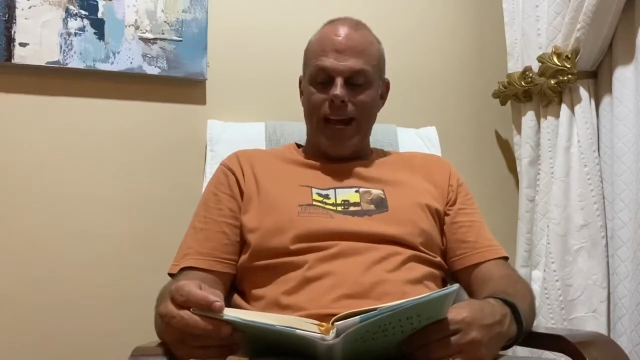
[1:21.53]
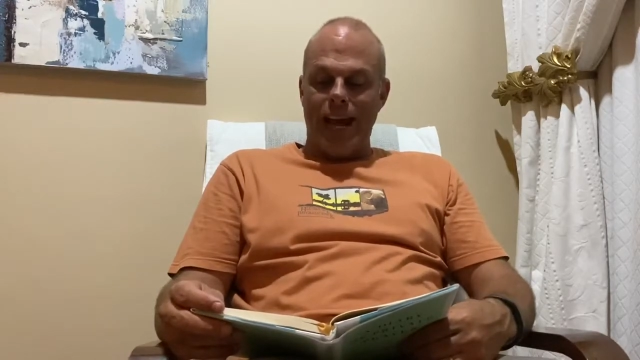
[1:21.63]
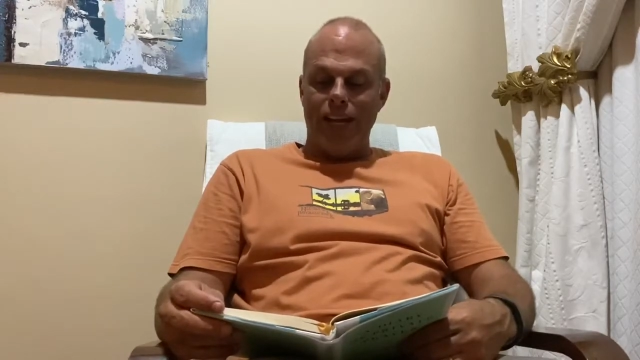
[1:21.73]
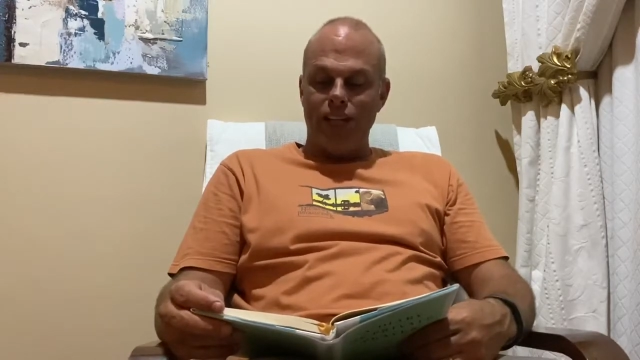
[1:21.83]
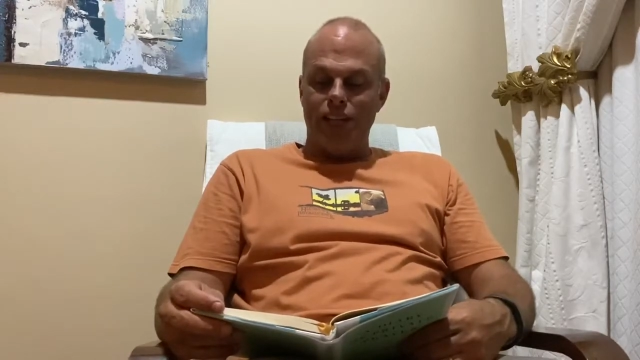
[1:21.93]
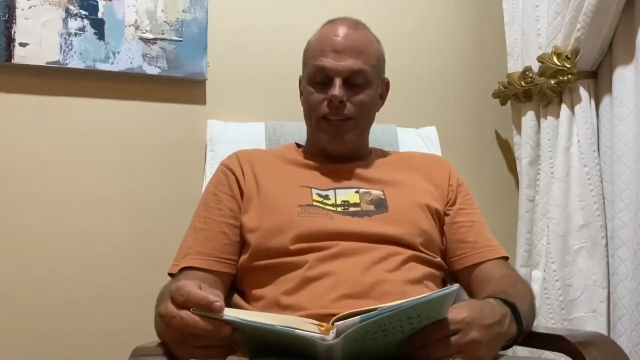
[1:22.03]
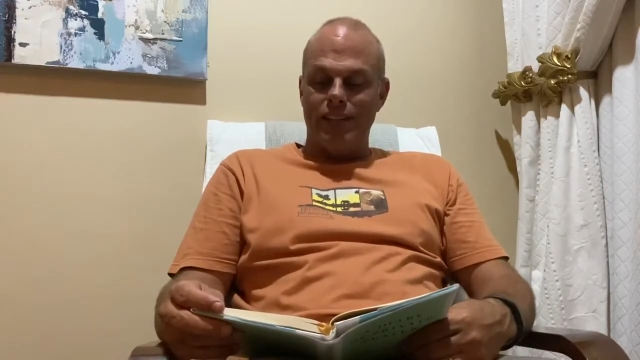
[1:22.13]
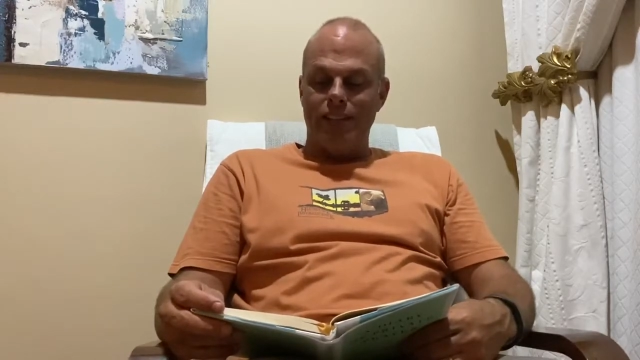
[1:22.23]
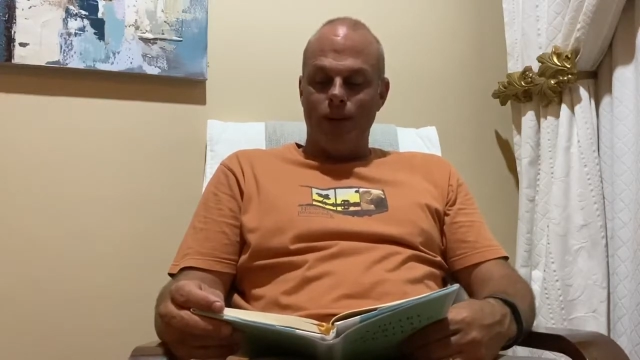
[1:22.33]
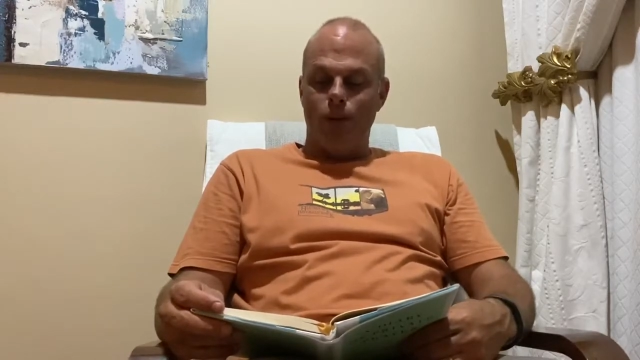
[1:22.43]
anxious
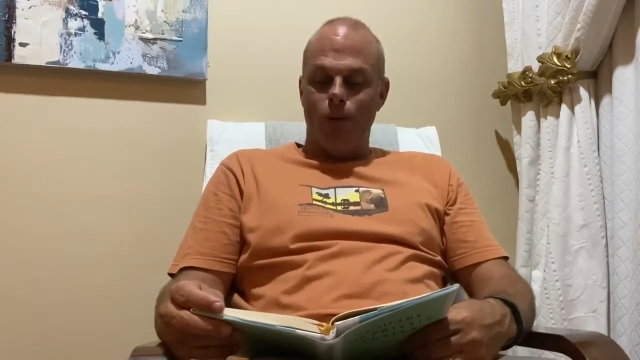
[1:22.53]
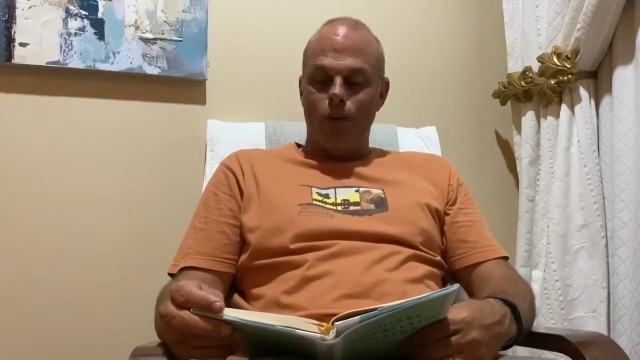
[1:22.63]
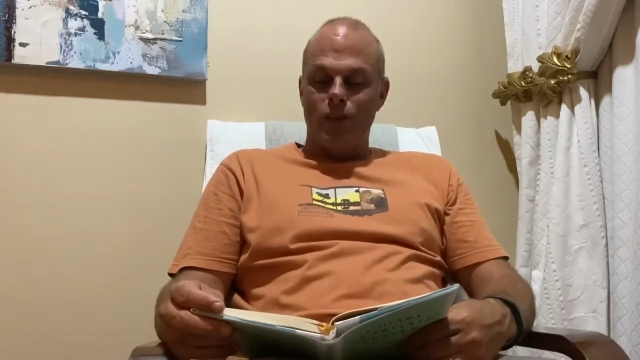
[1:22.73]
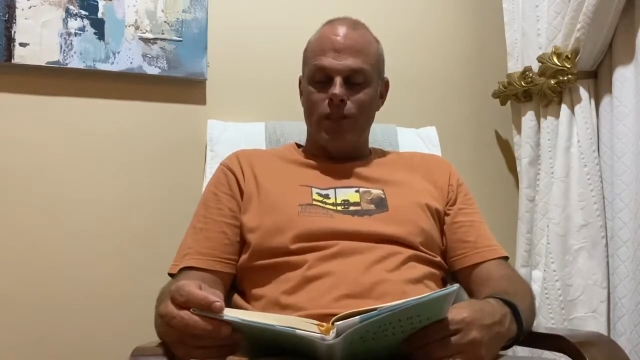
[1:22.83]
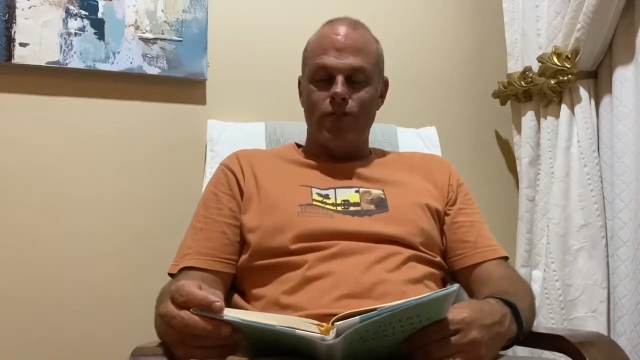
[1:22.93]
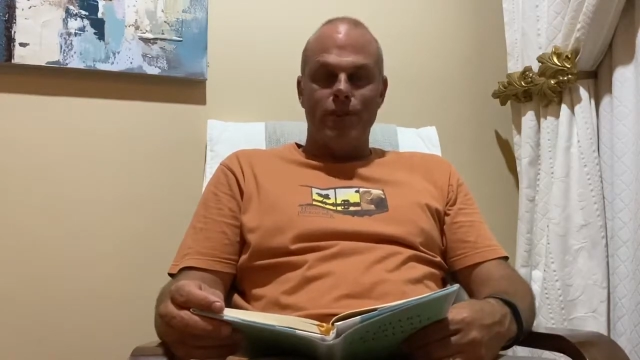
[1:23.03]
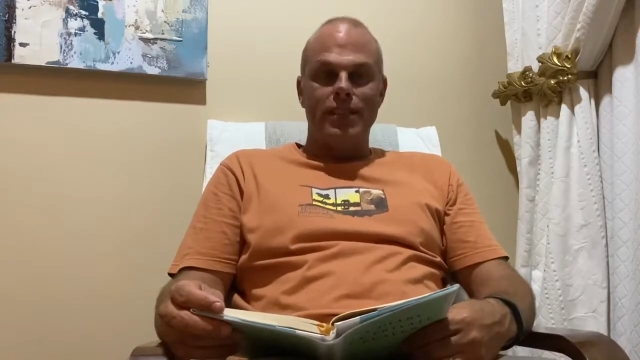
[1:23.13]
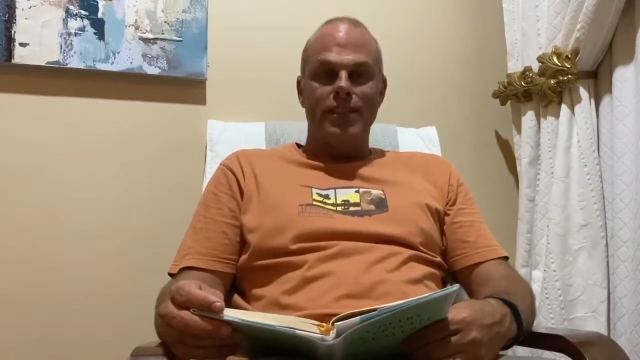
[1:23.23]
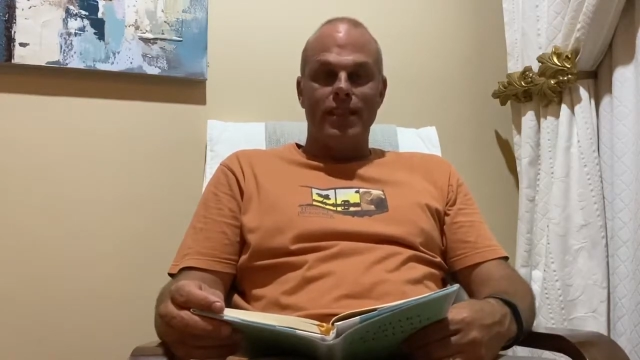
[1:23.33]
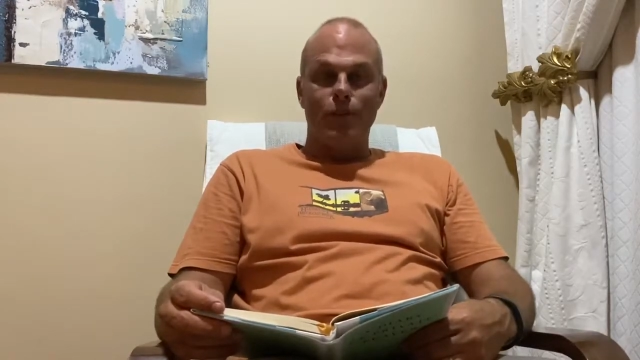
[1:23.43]
or
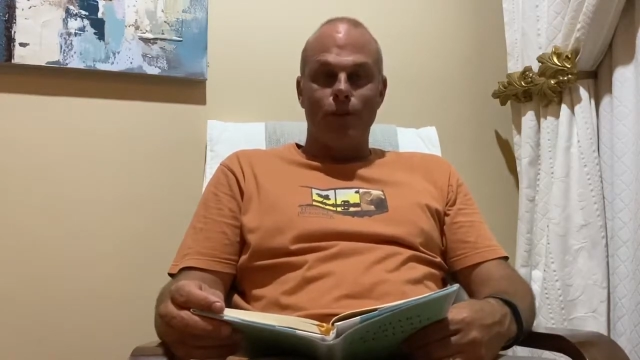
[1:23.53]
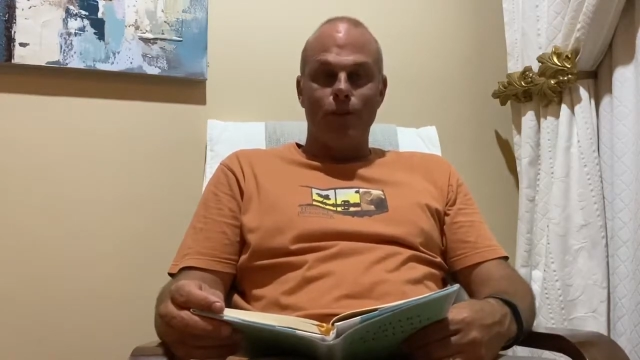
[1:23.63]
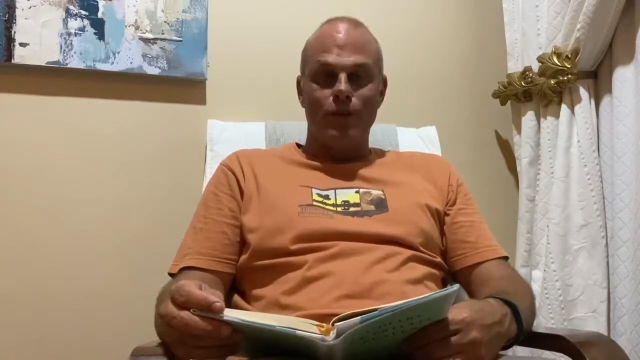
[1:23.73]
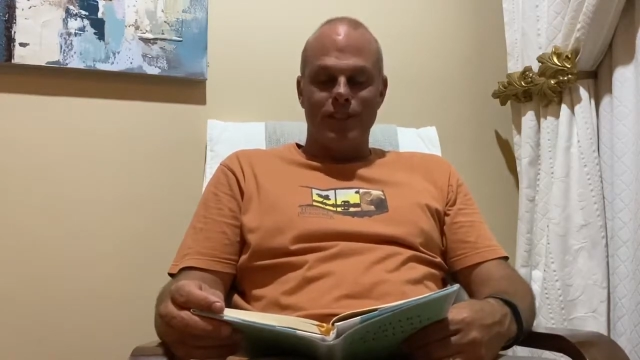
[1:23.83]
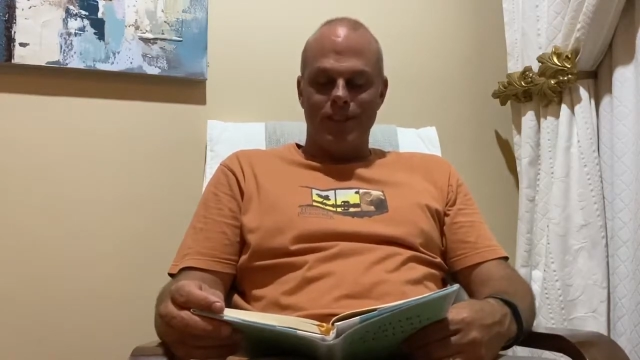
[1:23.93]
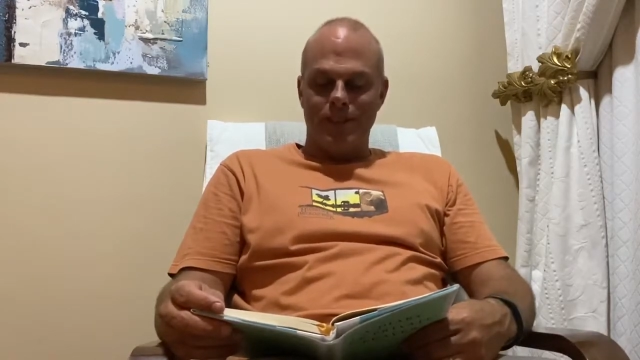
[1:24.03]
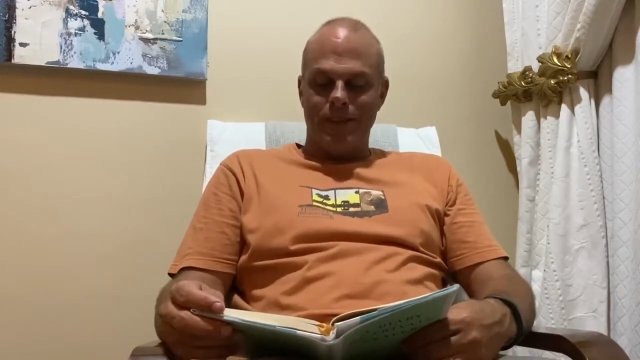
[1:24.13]
distressing thoughts.